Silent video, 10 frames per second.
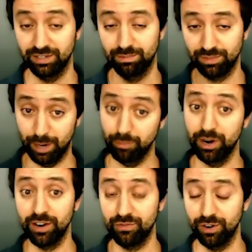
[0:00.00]
separated
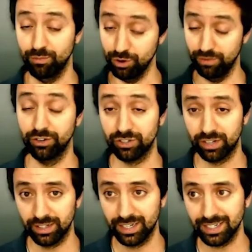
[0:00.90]
from Universal
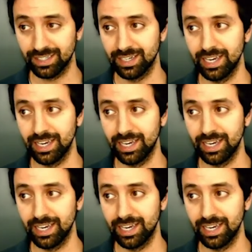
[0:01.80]
Analytics.